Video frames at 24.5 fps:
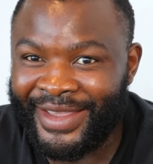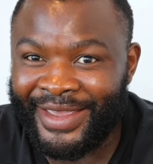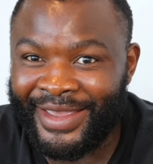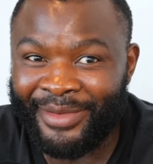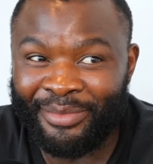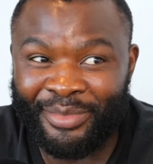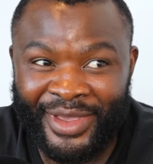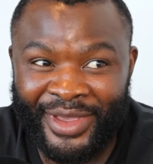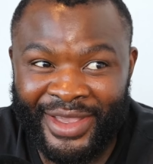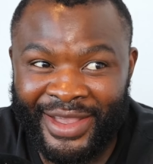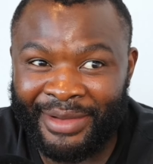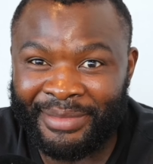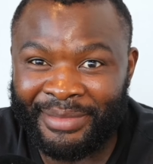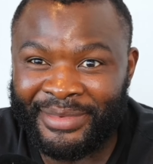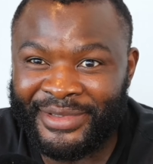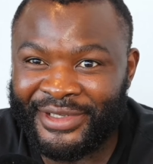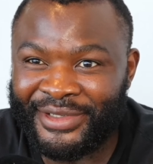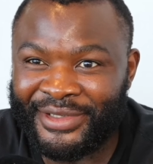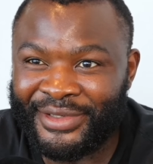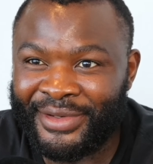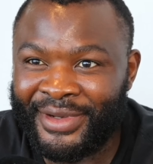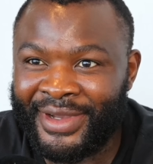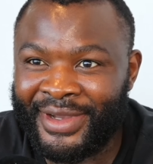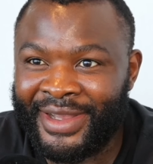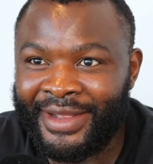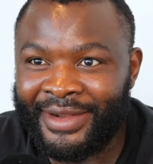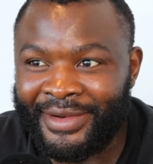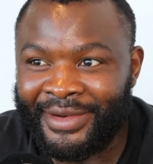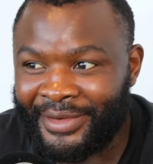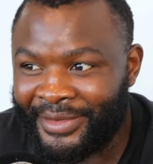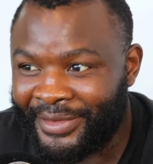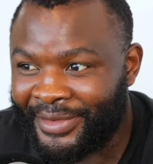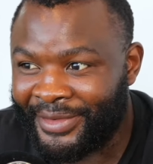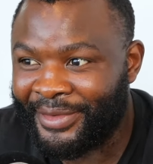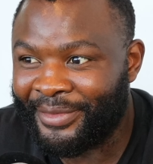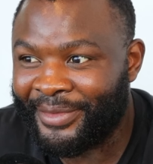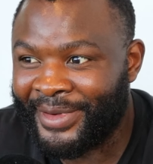They pick up Chisora.
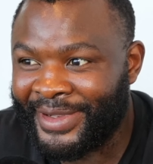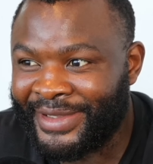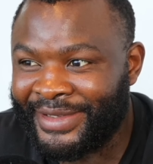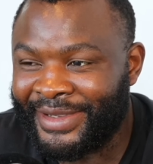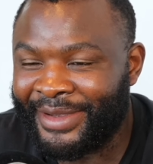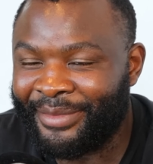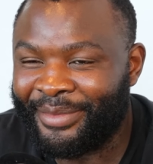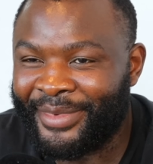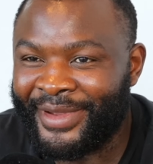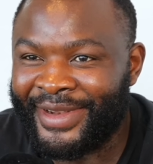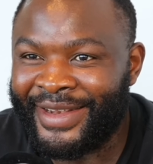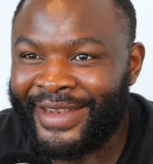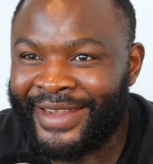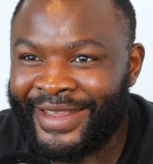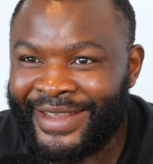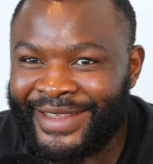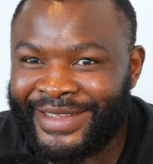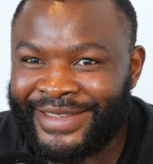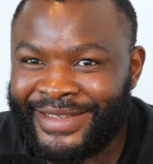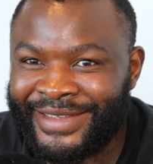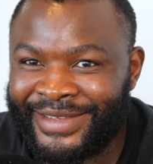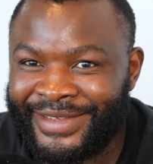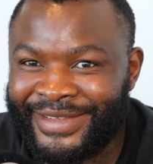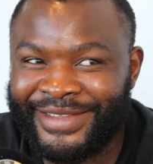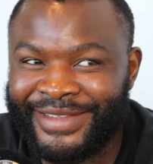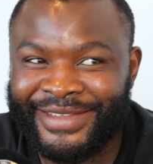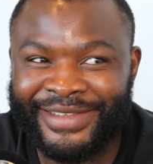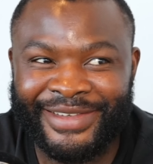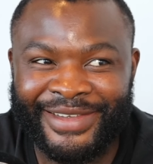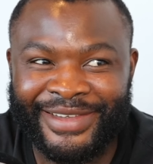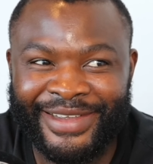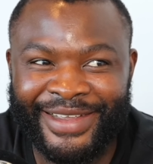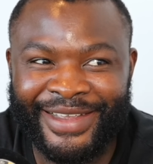Look what happened. The result,